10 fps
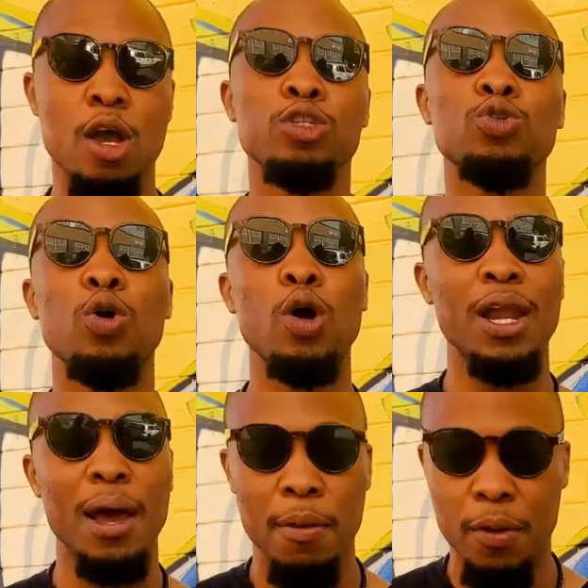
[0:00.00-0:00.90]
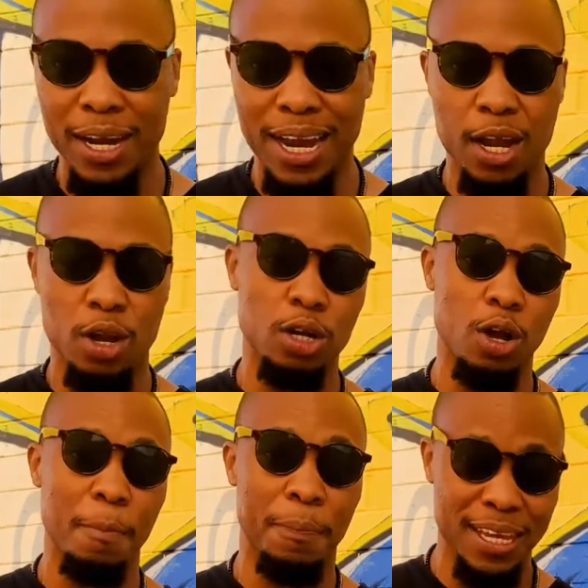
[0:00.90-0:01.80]
to collaborate and not
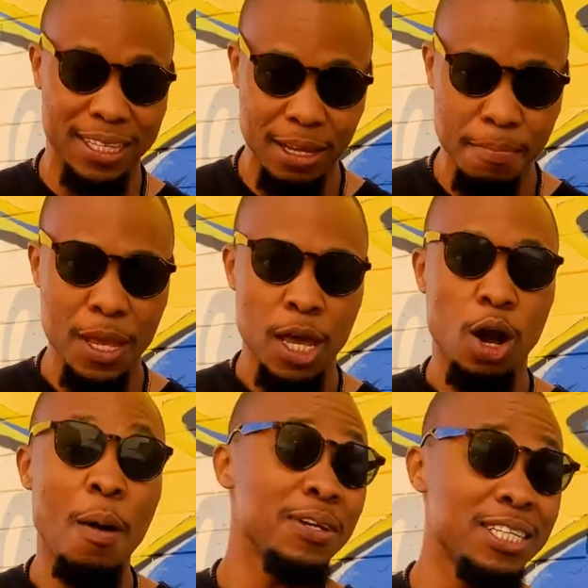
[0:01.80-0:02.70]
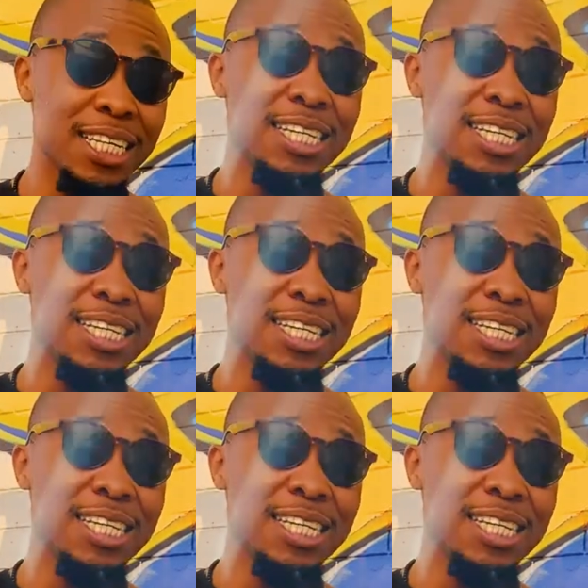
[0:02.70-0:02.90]
compete. Competition